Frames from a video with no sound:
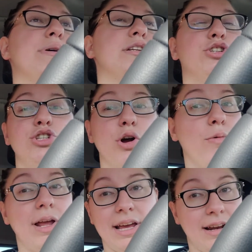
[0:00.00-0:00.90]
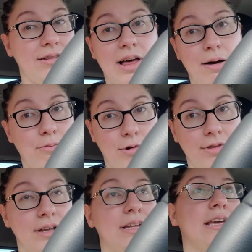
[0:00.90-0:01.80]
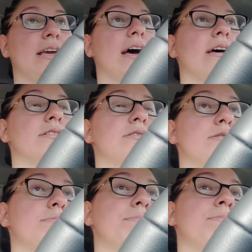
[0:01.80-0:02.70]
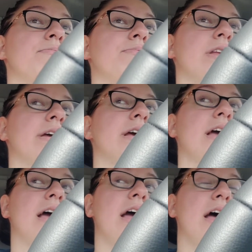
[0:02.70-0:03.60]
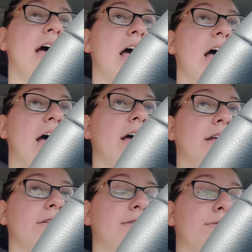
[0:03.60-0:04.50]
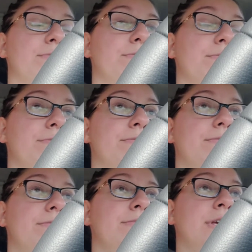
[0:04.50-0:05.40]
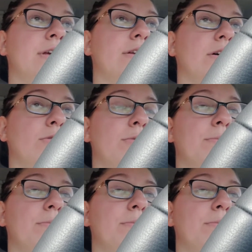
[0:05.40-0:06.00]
been showing it a lot more than he has. And, you know,